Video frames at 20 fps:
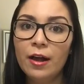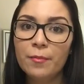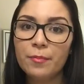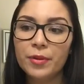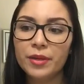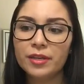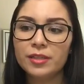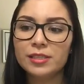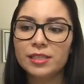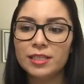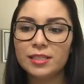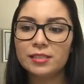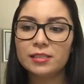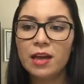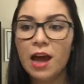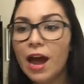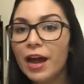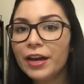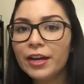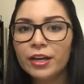because he's
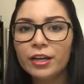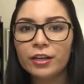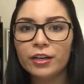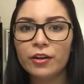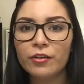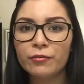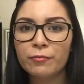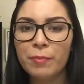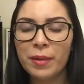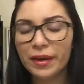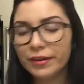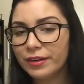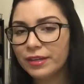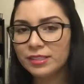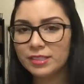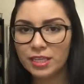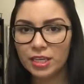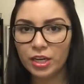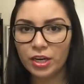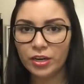tired of
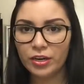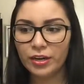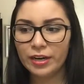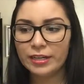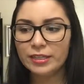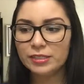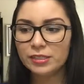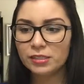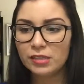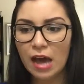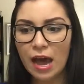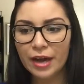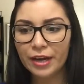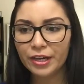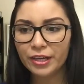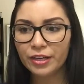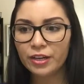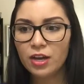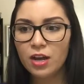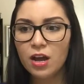parenting her and he's
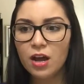tired